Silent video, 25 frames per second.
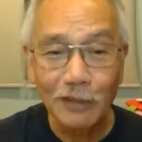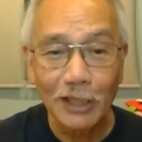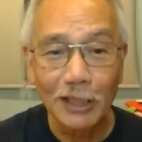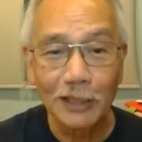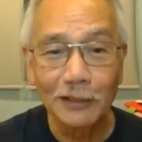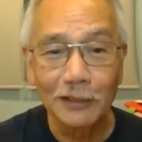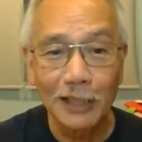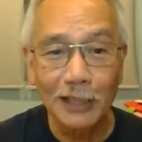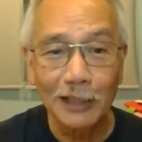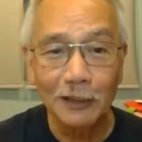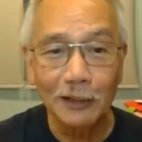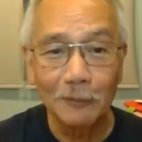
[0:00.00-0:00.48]
have
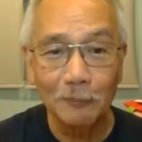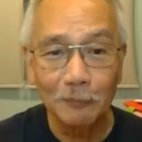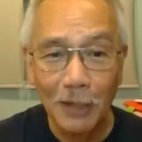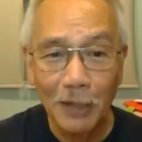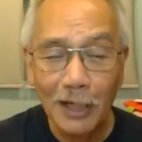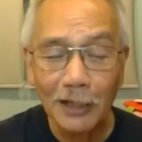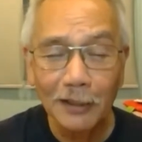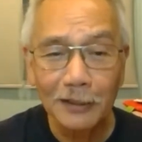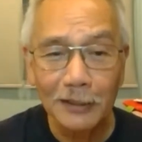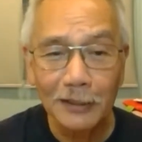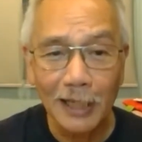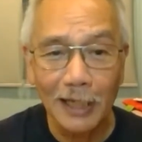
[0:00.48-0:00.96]
their, their
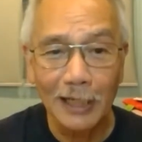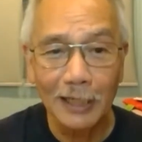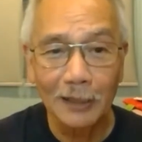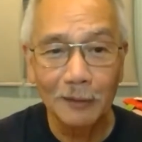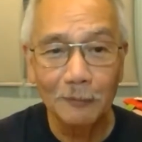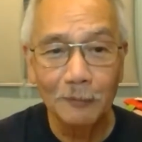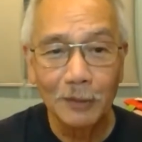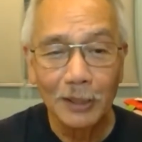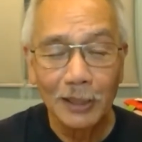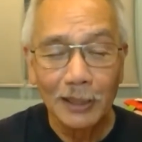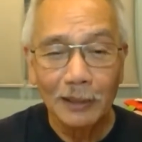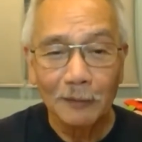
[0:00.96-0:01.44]
prayer
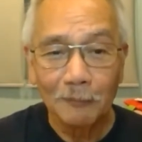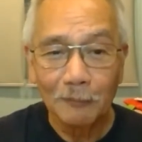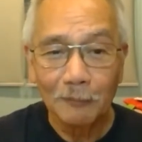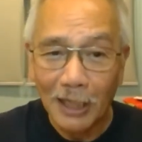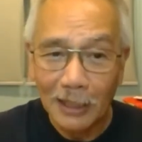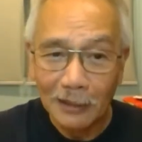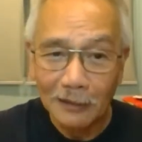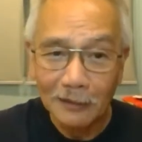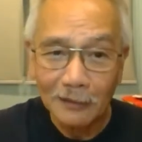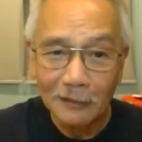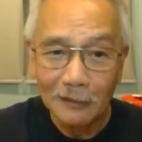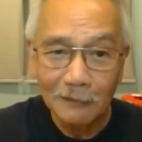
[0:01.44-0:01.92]
time.
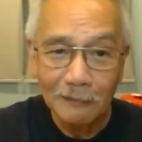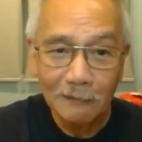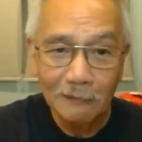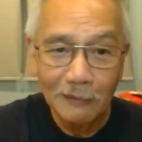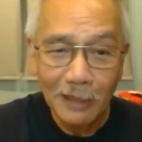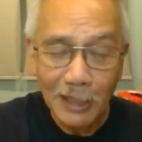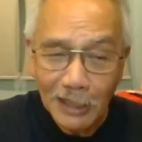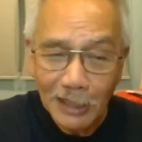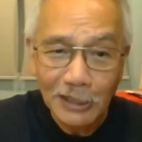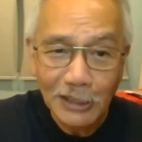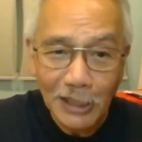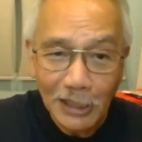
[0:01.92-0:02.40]
But
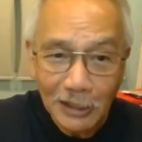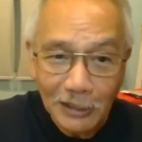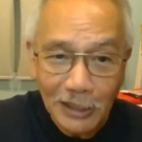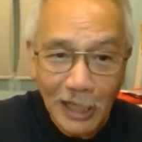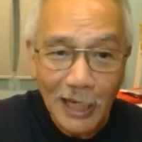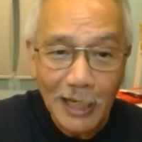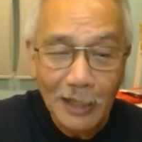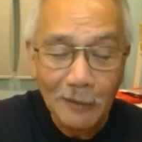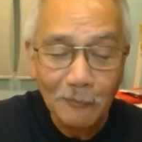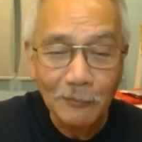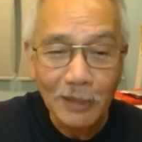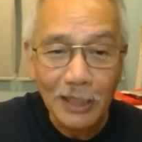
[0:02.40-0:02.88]
here is a
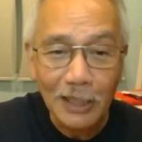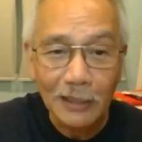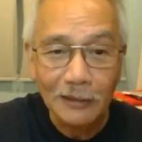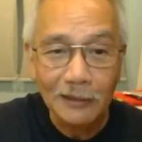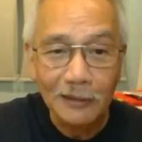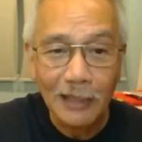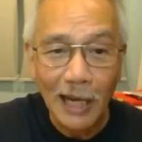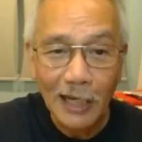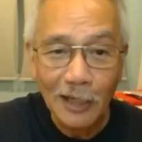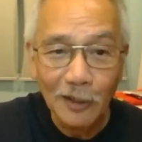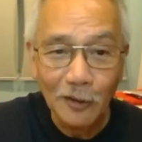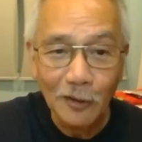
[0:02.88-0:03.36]
time
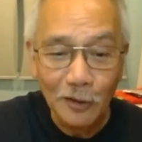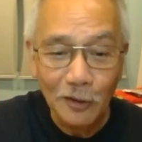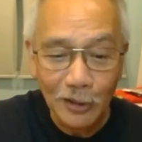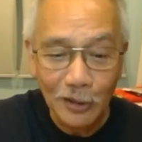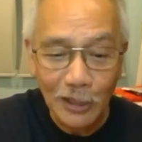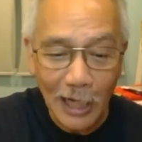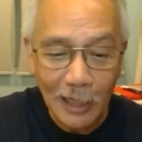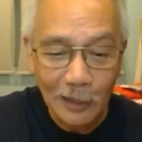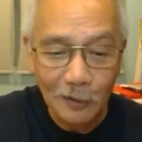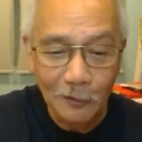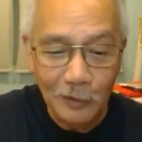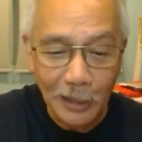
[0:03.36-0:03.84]
that I
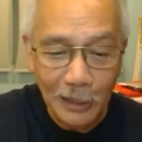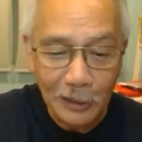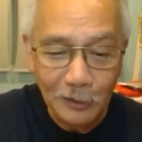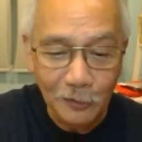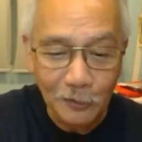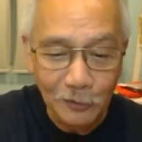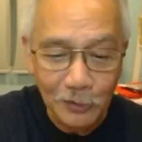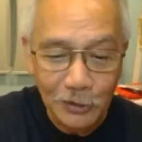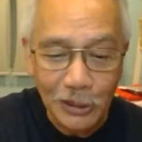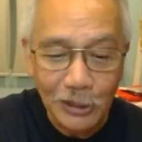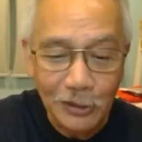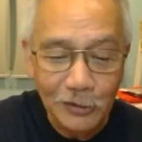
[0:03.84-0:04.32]

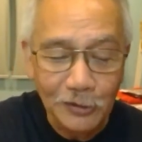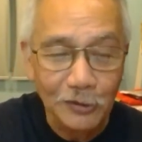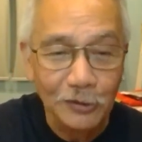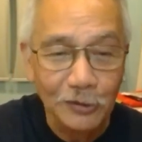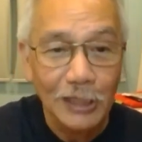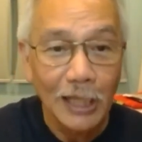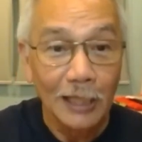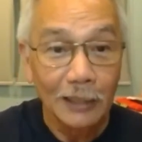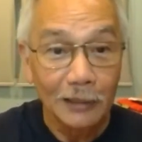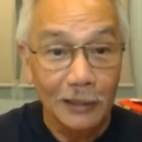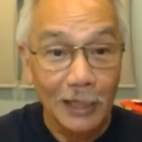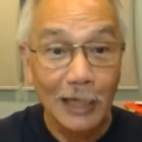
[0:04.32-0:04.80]
allocate to
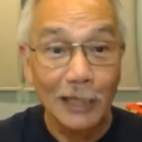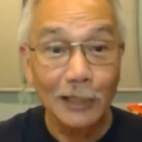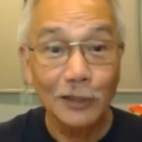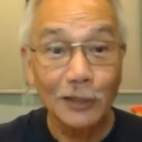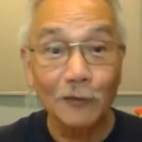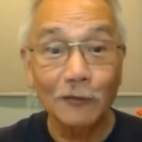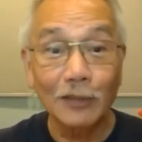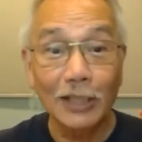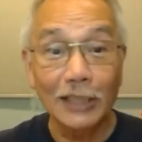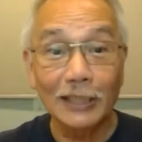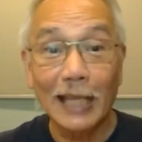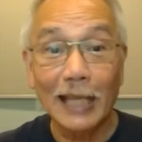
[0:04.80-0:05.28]
Jesus. The
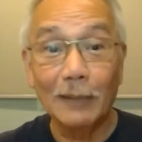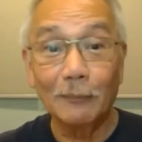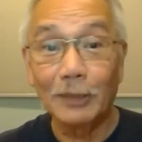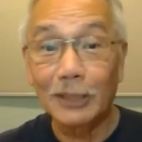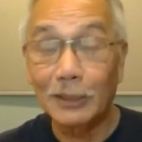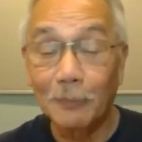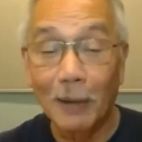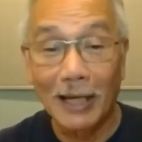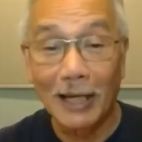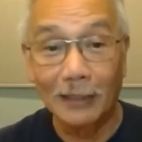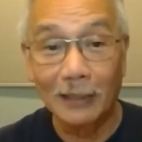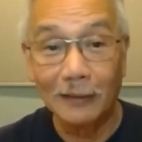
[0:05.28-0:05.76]
rest of the time
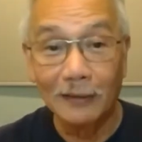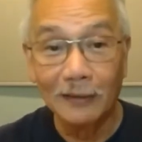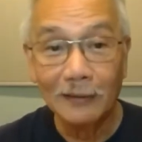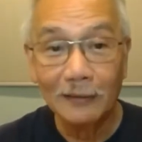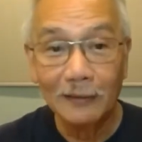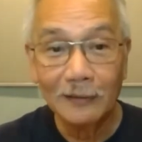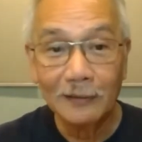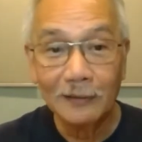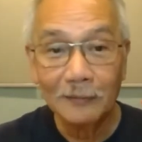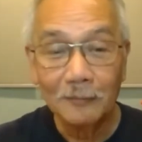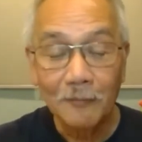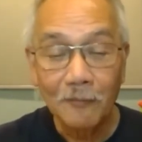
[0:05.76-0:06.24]
is mine.
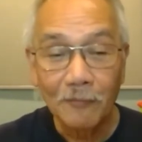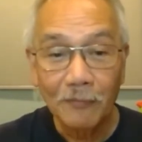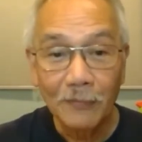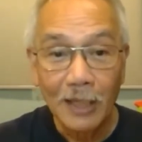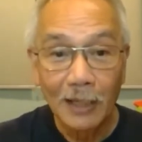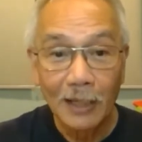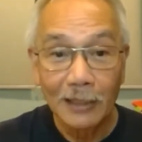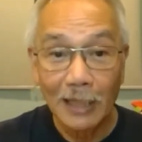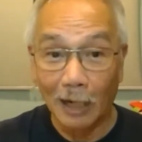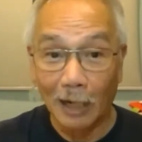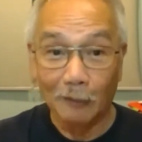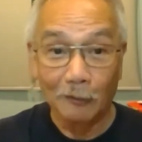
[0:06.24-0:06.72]

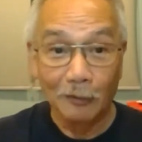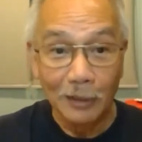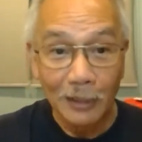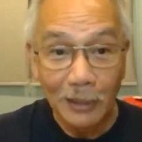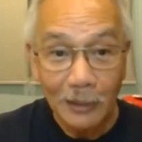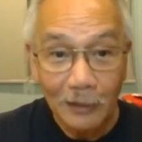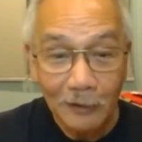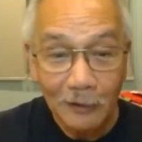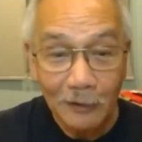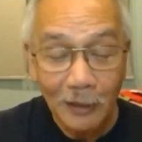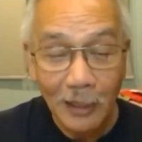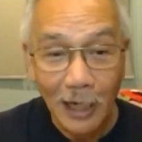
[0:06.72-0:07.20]
Now,
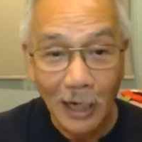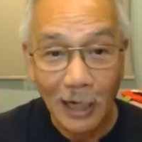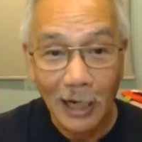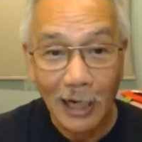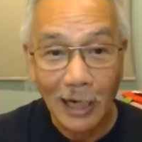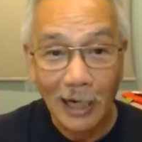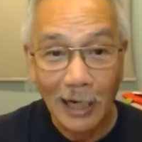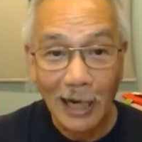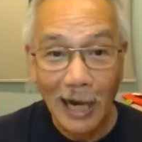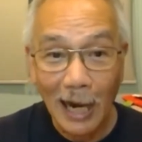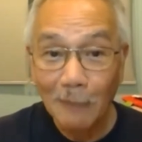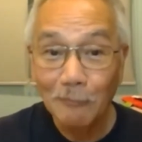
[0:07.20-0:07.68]

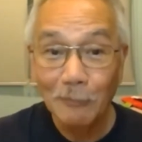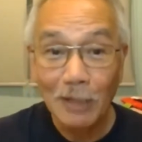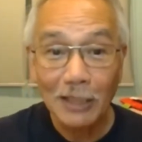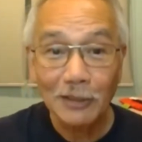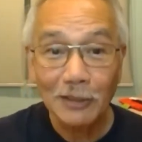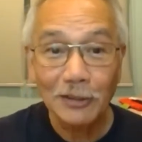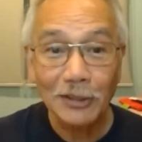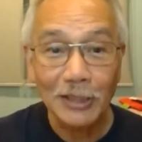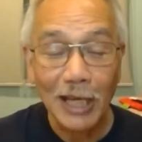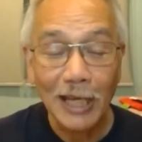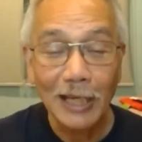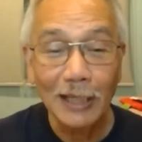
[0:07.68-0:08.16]
uh, I'm
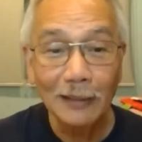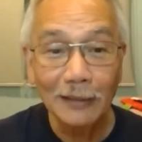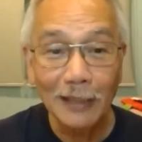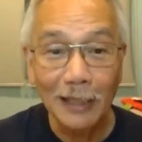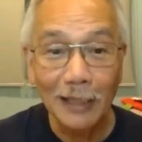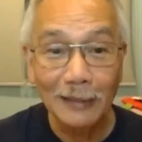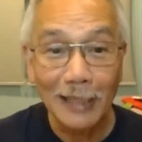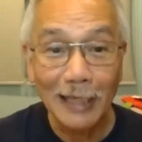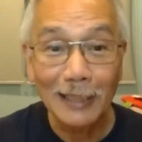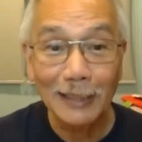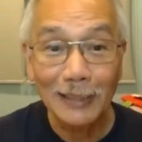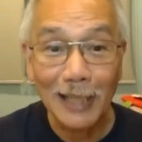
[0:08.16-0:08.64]
not saying
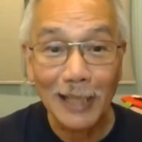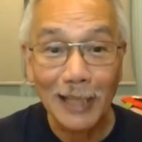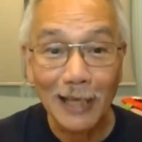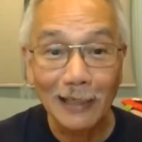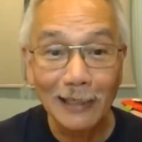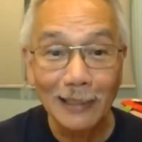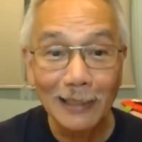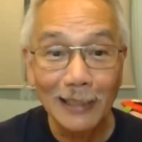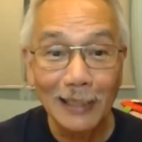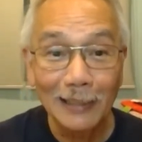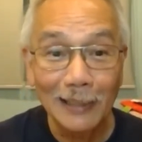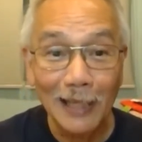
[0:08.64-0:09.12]
that
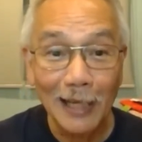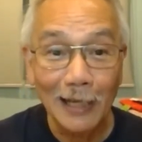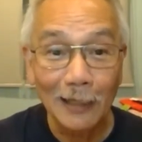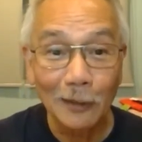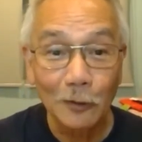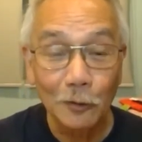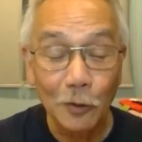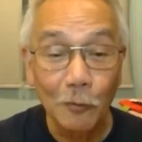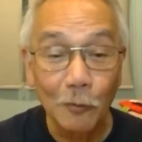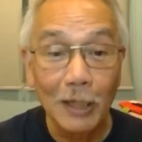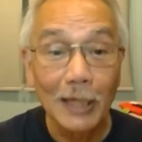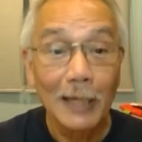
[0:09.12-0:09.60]
necessarily they
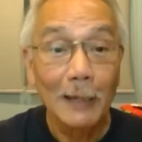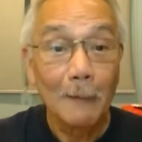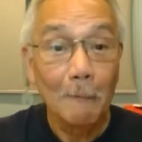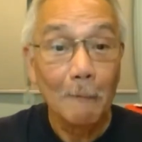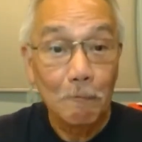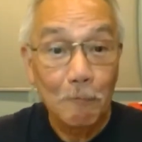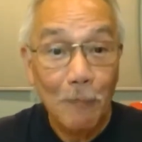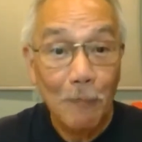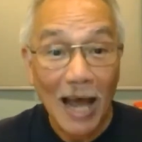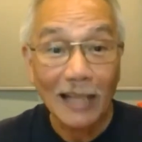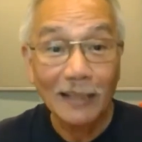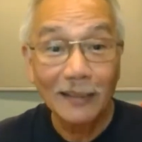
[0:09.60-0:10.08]
are
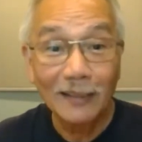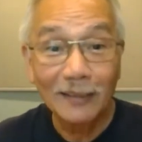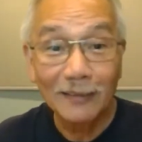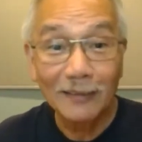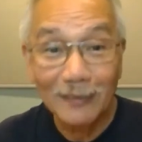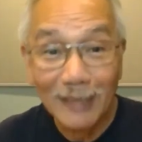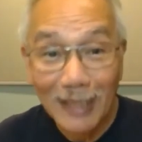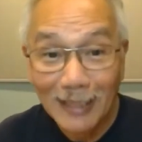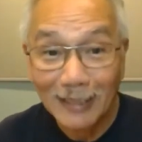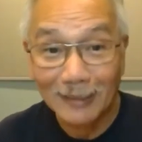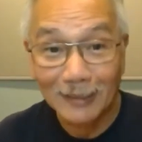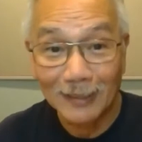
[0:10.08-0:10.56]
doing
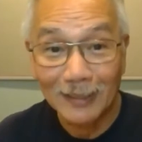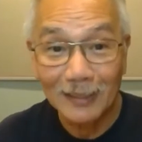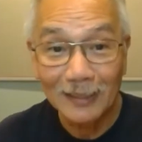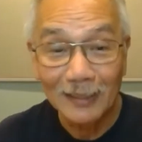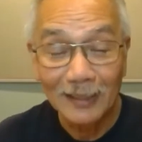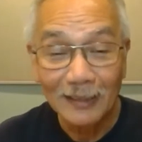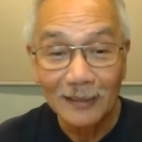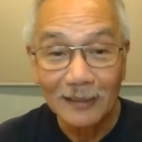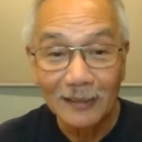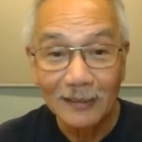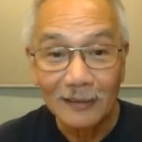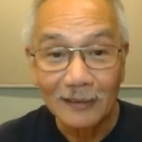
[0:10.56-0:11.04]
bad
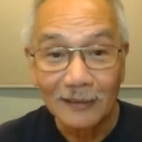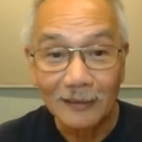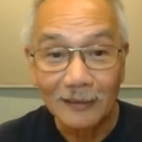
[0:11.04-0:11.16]
things.